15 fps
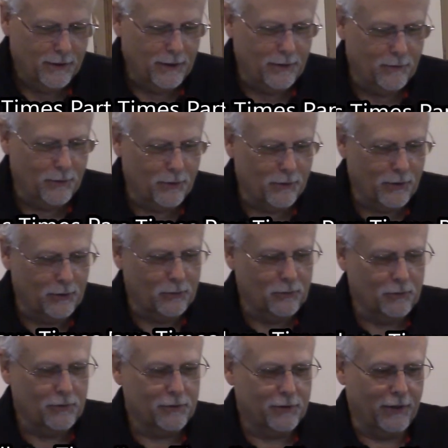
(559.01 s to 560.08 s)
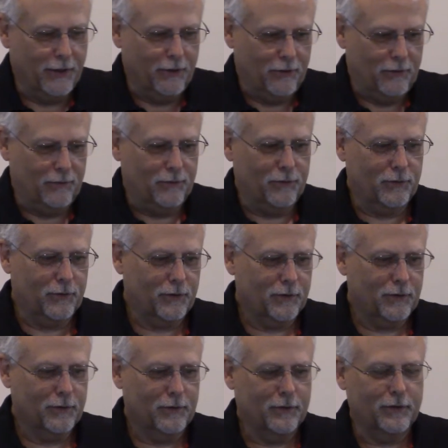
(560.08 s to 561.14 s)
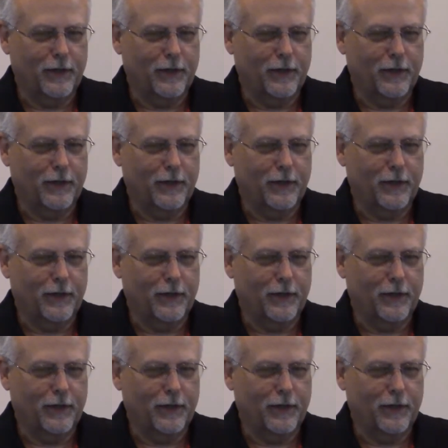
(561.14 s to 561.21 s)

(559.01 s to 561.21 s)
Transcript: of their own selves.